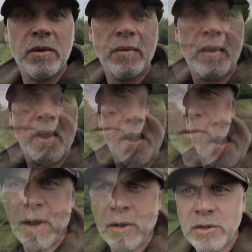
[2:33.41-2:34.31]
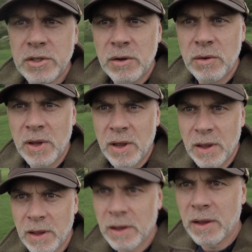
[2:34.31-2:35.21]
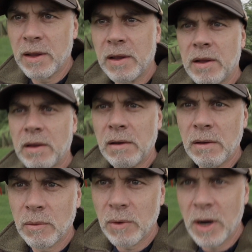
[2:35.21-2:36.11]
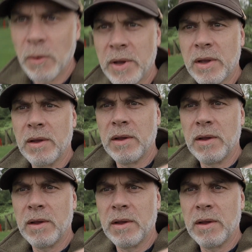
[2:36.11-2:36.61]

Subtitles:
Let me show you around. So where are we?